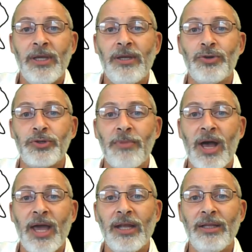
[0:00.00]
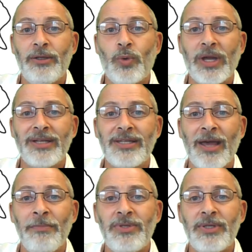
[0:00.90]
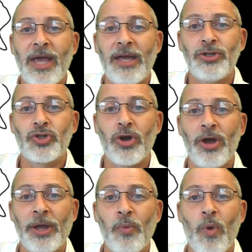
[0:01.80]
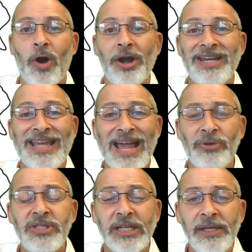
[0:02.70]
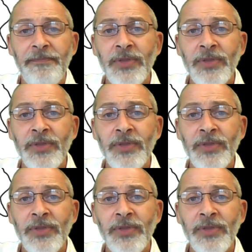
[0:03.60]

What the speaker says: Here's my quick attempt at drawing Warren County,